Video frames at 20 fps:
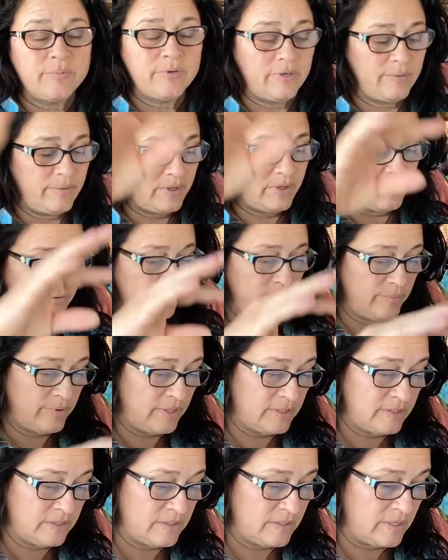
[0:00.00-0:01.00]
Put them in different
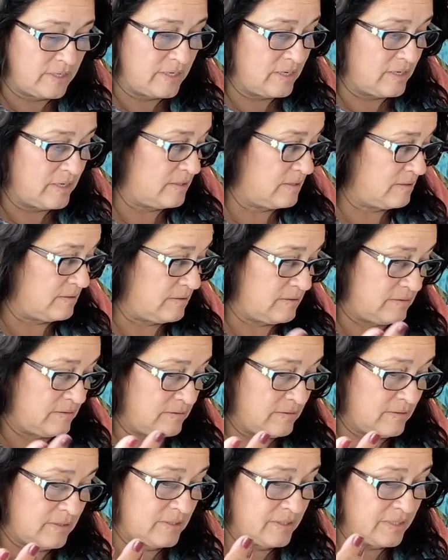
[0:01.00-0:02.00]
places, I guess,
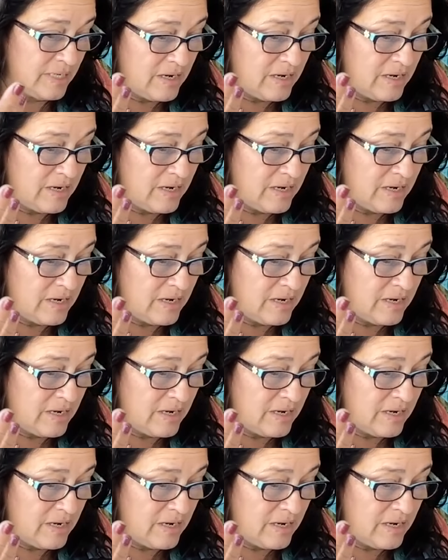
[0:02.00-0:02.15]
because